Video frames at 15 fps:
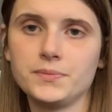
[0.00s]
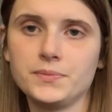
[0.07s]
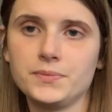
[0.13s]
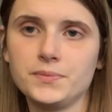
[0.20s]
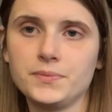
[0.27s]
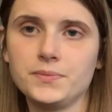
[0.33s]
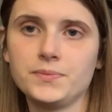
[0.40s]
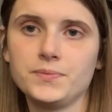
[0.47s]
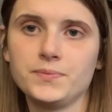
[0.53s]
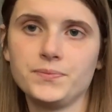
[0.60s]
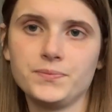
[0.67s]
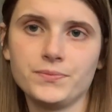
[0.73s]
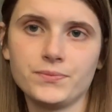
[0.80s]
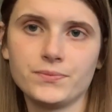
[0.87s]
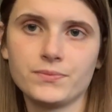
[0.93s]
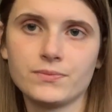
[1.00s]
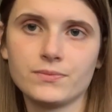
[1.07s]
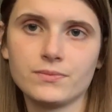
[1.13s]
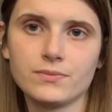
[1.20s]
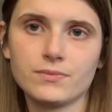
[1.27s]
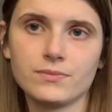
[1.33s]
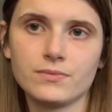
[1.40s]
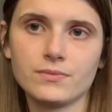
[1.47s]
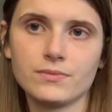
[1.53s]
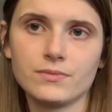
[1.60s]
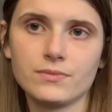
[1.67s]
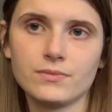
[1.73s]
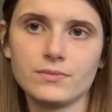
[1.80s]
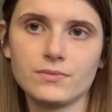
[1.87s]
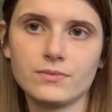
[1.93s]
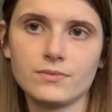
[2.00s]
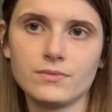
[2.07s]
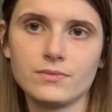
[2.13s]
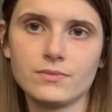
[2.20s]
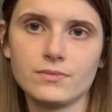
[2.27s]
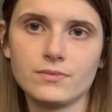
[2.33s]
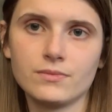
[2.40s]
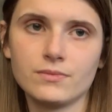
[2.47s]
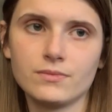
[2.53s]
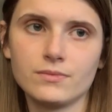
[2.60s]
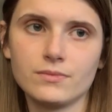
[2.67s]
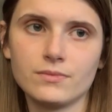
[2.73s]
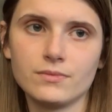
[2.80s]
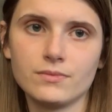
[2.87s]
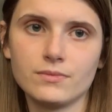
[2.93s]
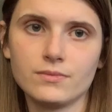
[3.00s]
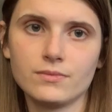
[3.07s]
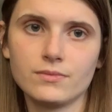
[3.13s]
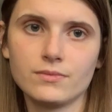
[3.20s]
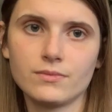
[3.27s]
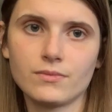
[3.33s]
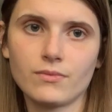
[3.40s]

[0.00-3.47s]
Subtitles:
No one is speaking in this clip.